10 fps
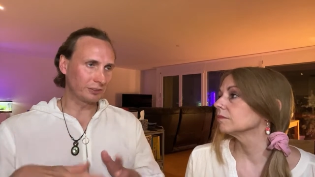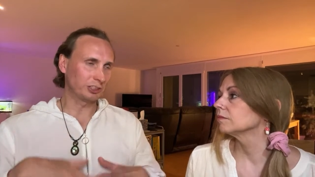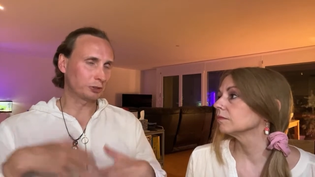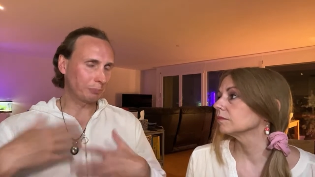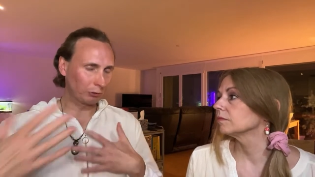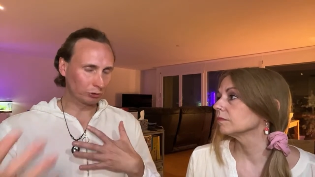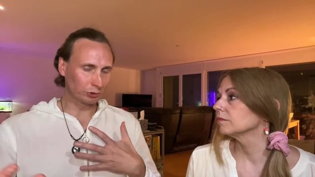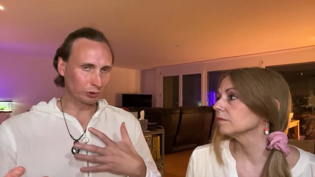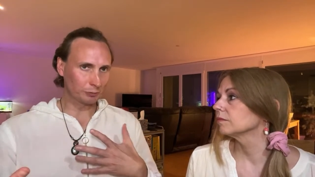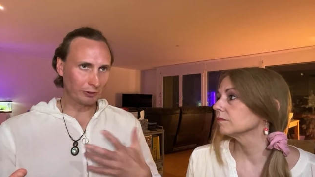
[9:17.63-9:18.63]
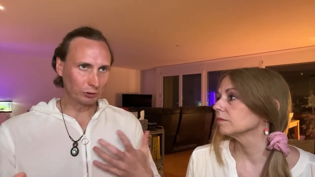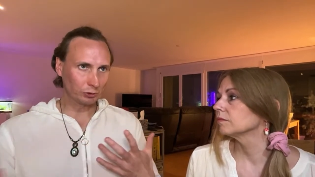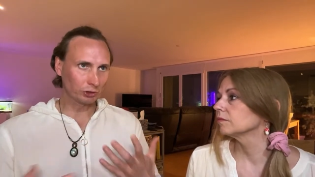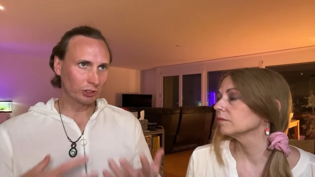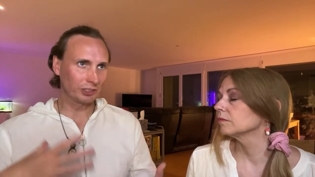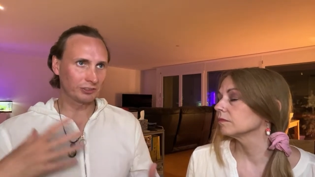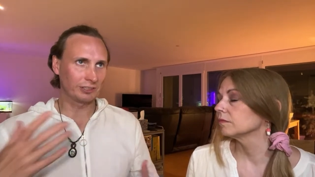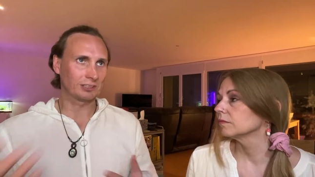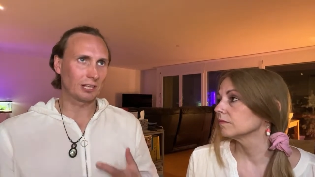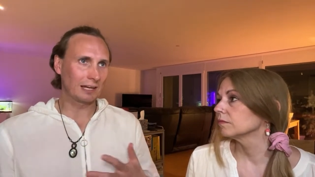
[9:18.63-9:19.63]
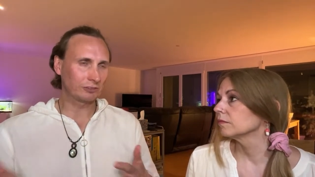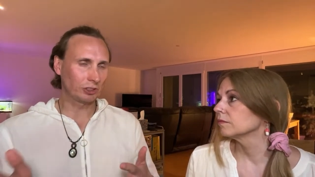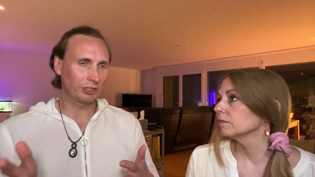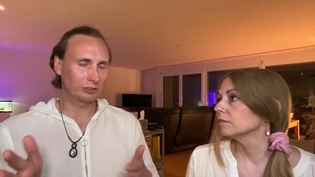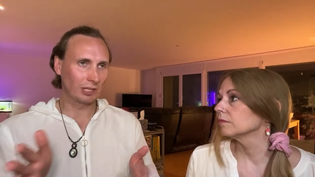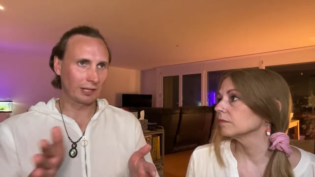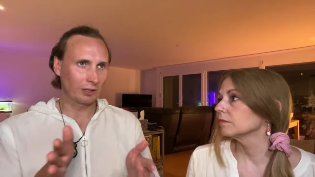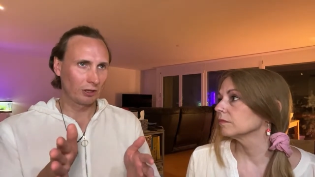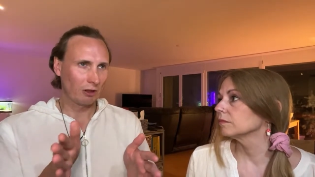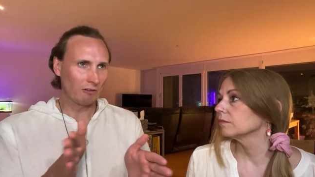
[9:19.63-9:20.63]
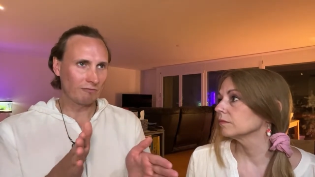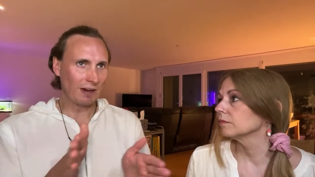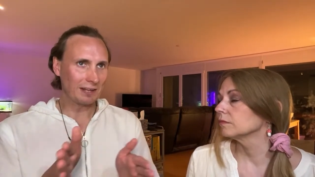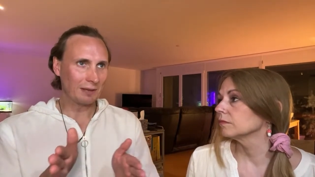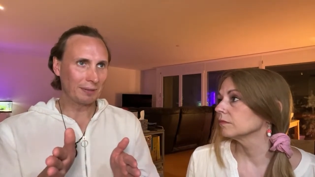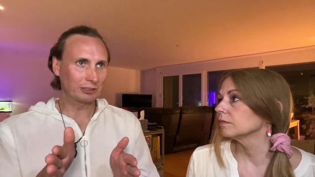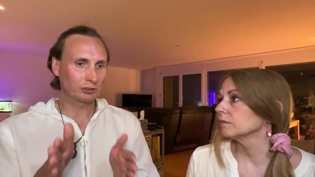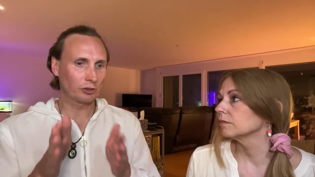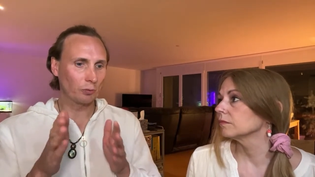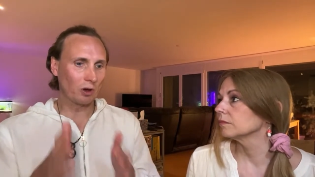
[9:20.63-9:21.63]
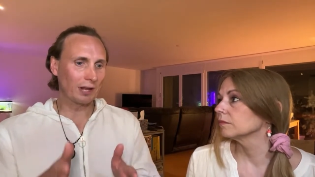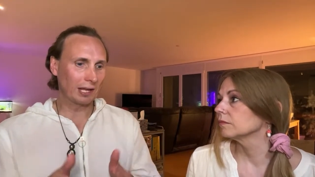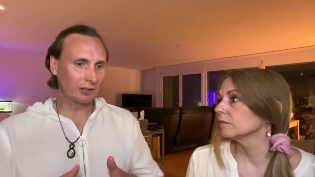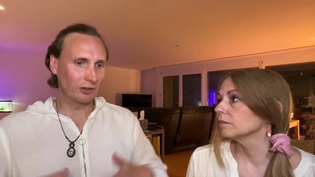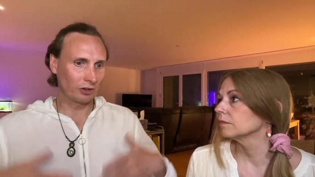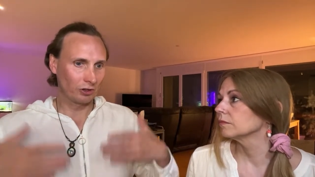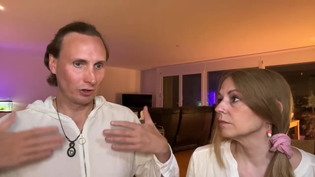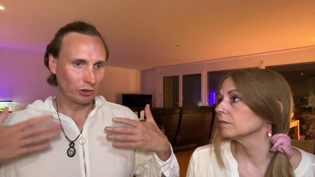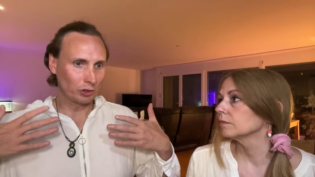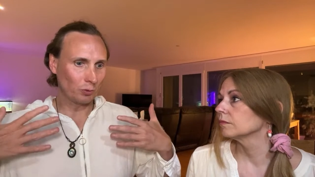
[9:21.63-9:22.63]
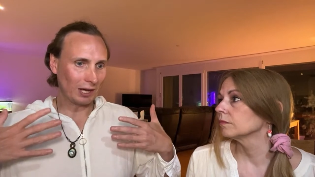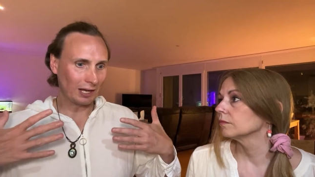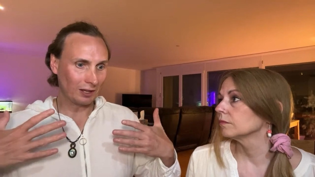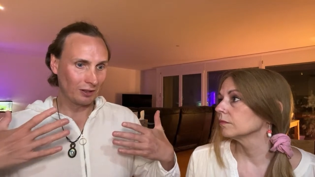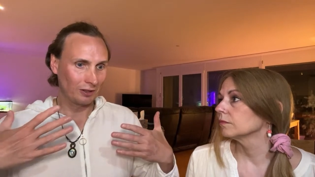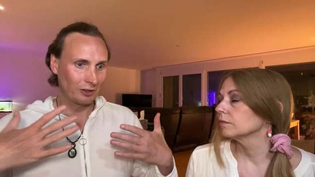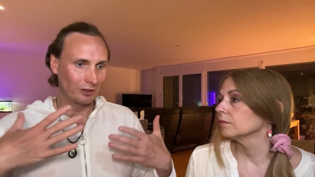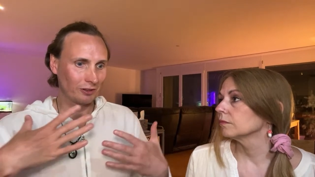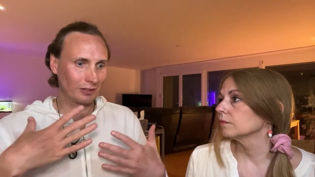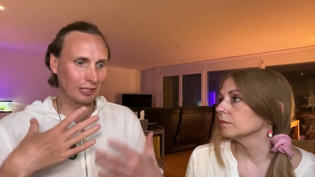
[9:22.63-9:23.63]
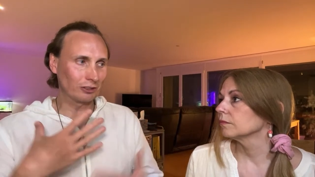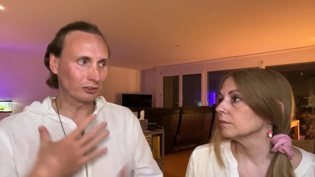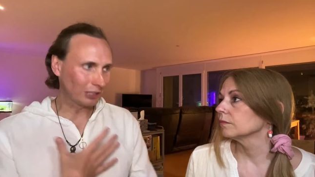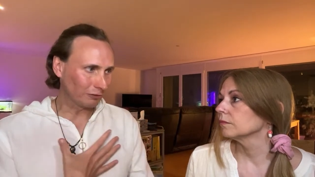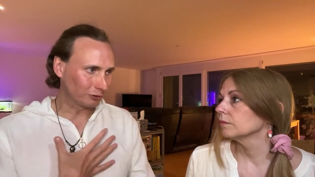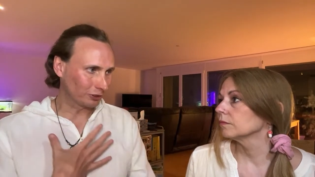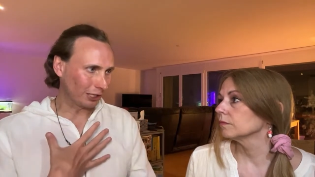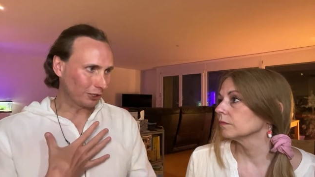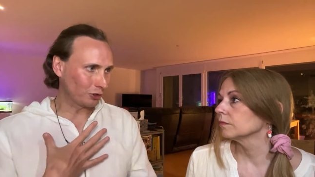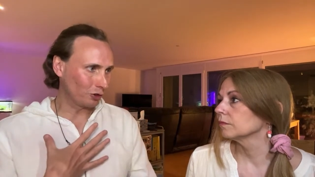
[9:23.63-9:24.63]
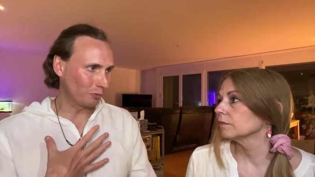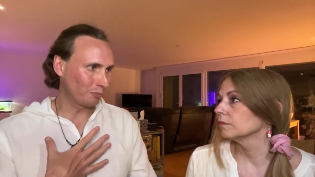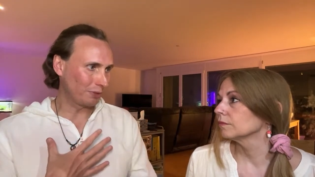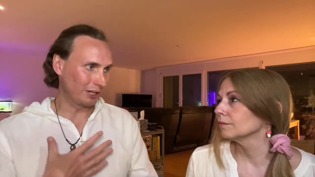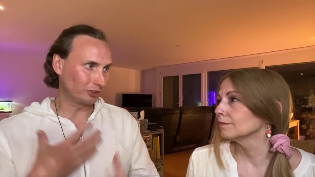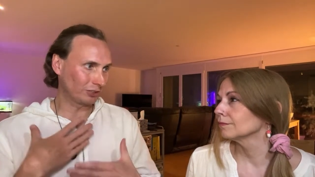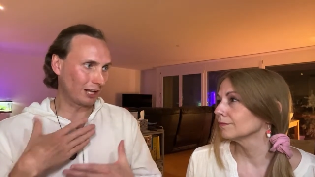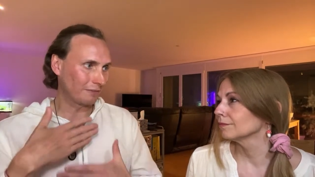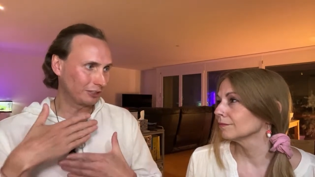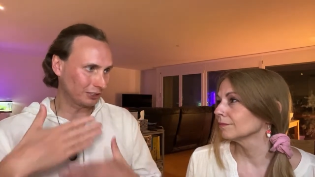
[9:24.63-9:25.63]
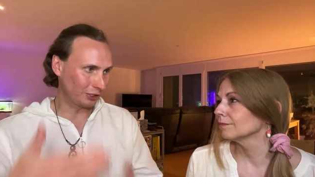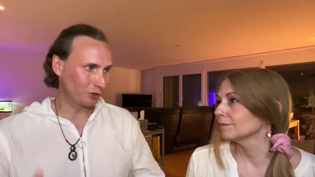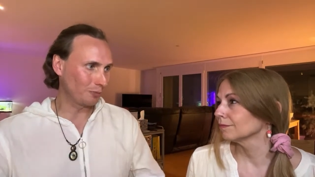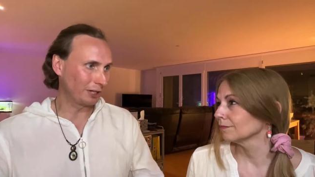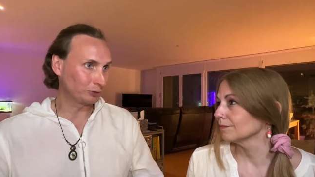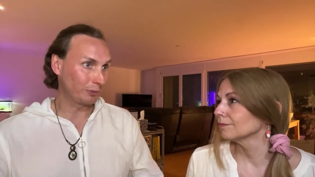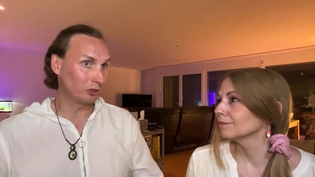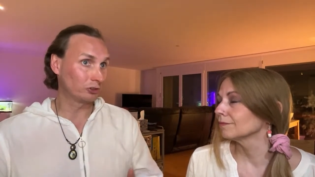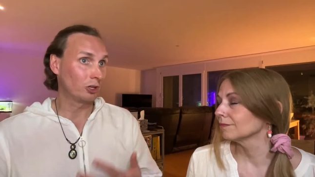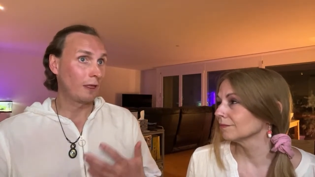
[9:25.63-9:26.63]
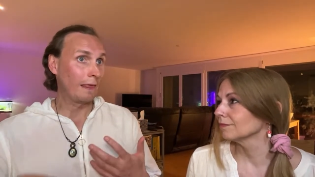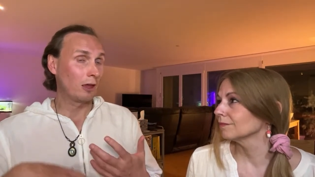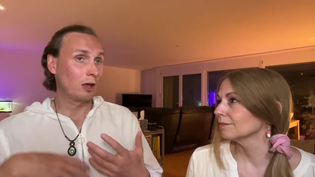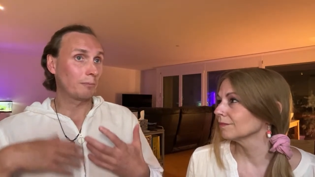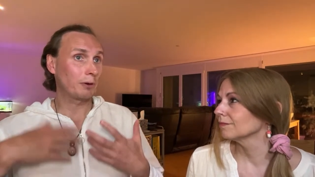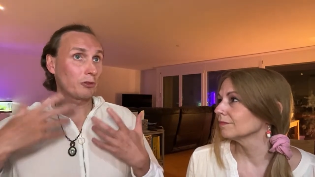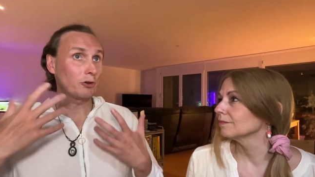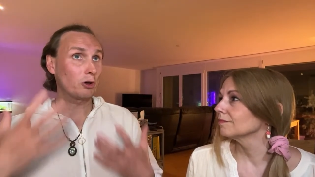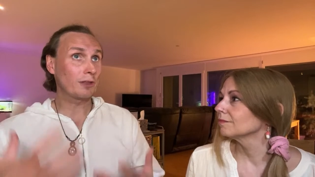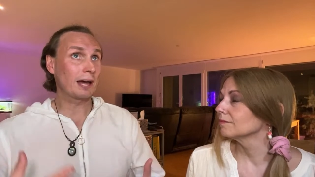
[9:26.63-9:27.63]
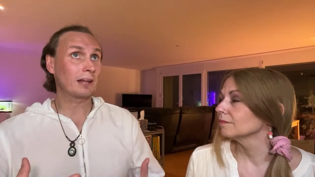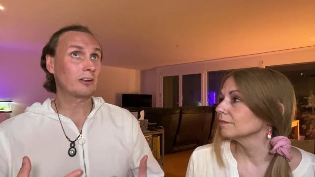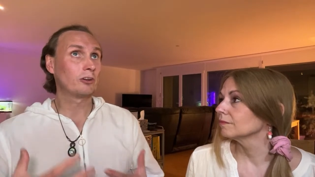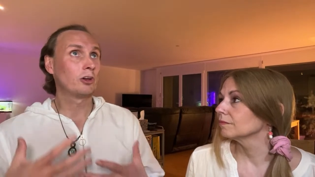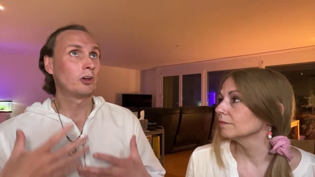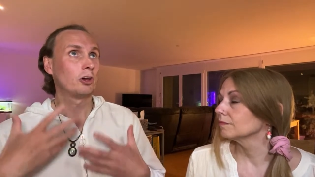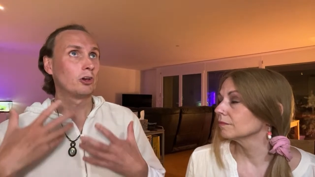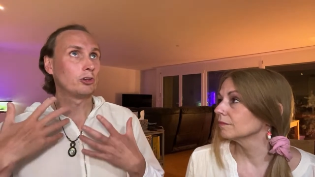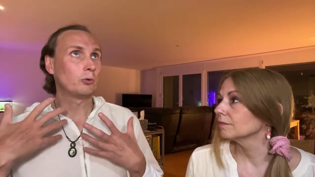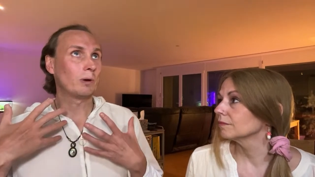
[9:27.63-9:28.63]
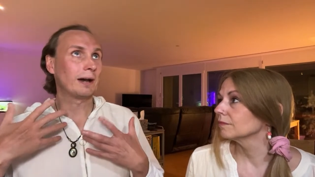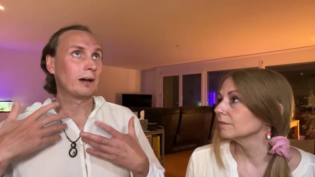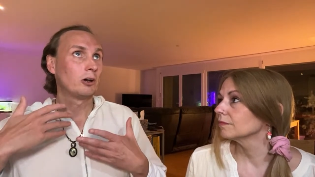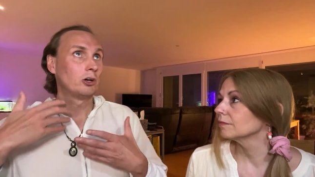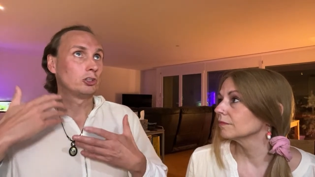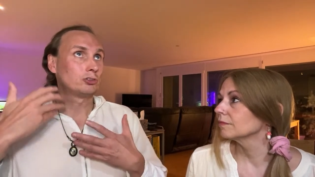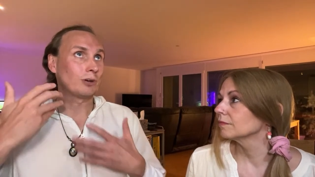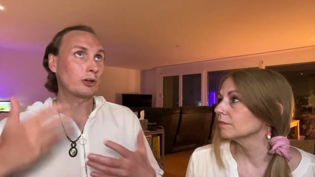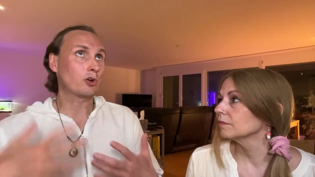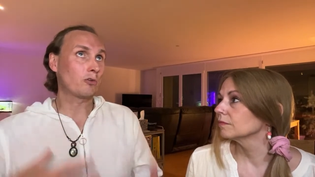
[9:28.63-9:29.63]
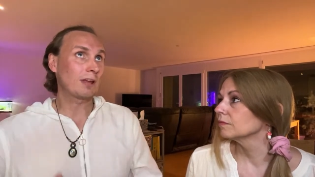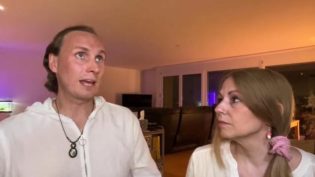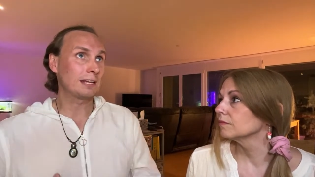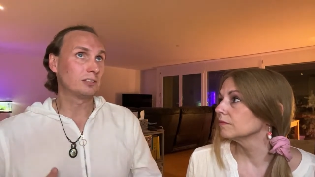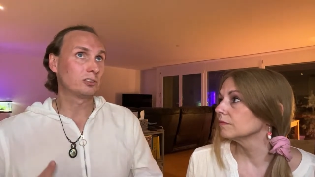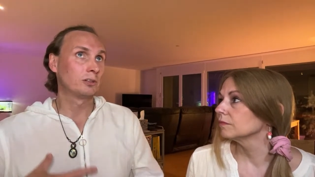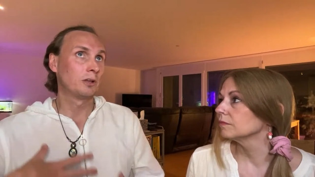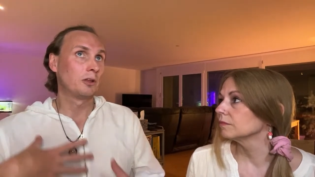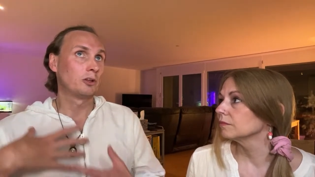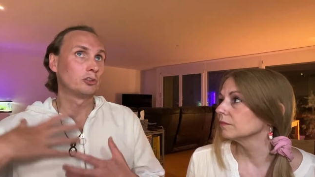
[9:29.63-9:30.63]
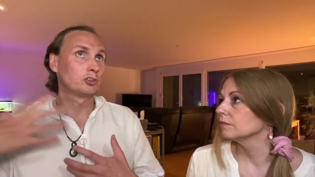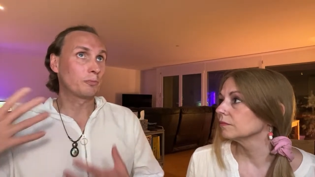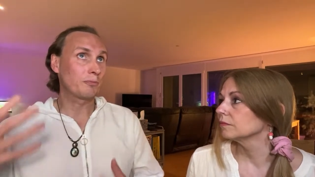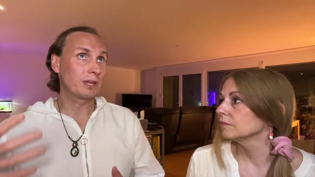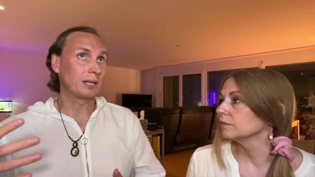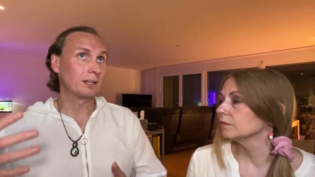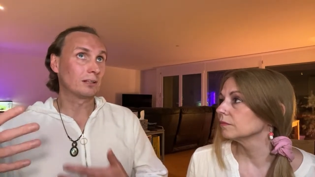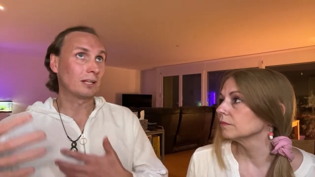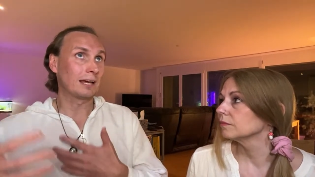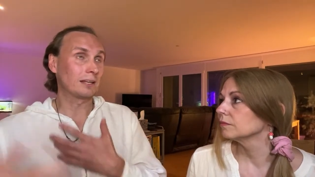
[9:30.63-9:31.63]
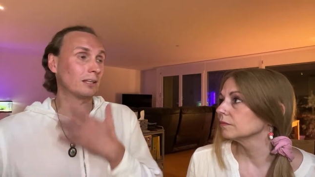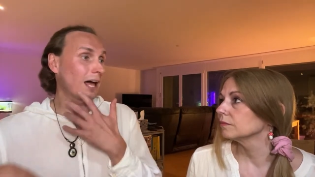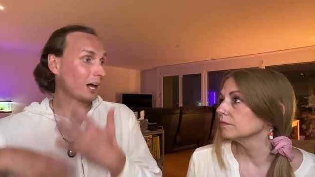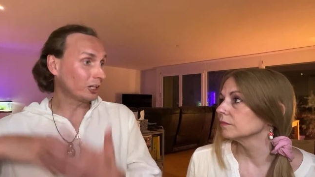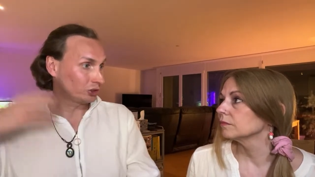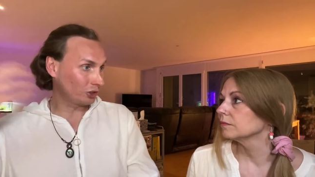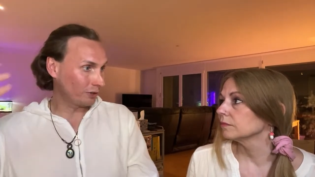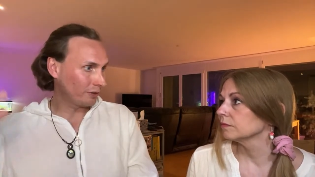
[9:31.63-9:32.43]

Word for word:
Speaker 1: and these spiritual spiritual journeys and these life journeys, like find that balance. Because on the one hand, you are like yourself as like a human being trying to have this like human experience, but on the other hand, you are trying to create something like larger